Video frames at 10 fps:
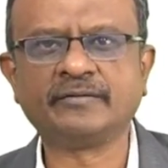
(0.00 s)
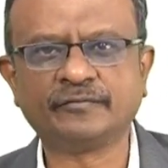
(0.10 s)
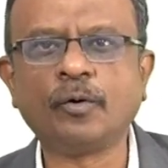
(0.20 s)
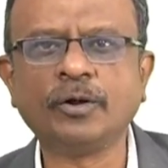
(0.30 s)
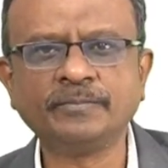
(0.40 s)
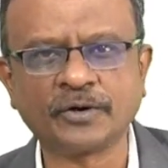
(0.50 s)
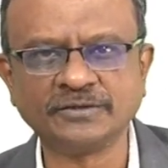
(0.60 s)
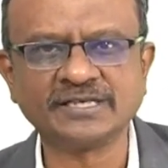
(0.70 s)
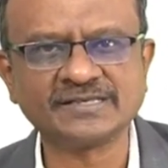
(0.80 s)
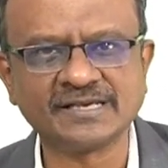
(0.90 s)
All
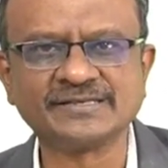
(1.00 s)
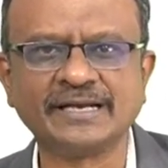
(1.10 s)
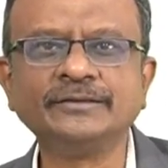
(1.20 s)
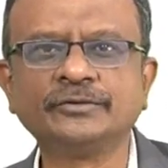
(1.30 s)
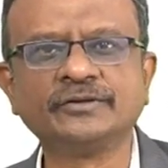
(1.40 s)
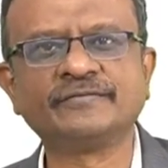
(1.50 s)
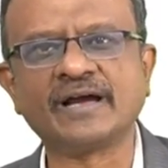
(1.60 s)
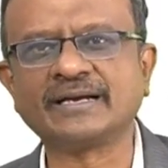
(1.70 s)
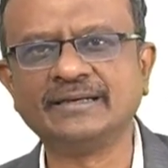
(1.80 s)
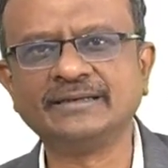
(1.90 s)
projects are sent to the
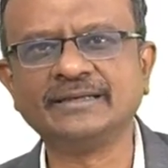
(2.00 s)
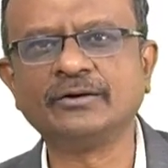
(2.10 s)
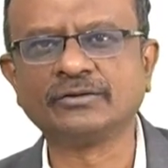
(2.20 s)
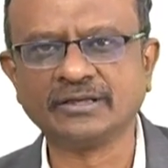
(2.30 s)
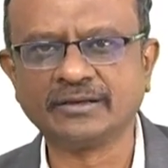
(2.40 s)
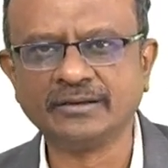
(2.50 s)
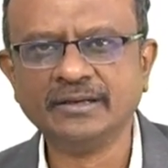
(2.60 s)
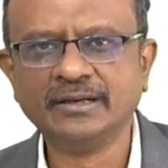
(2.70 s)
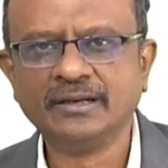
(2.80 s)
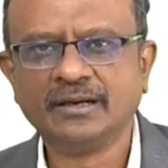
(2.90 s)
faculty or the
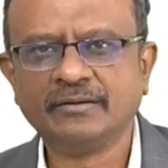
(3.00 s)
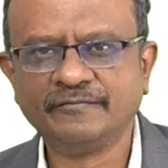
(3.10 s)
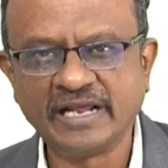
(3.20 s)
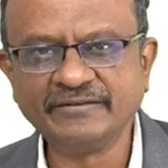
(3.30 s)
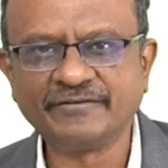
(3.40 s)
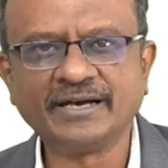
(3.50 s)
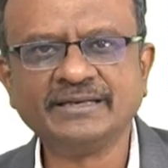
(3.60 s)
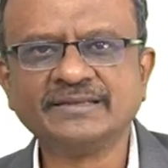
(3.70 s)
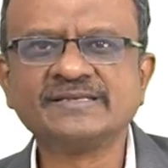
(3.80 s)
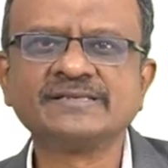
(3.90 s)

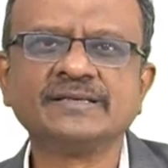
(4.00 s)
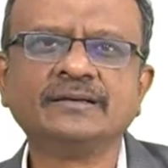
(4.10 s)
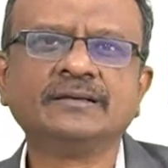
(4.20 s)
verifiers,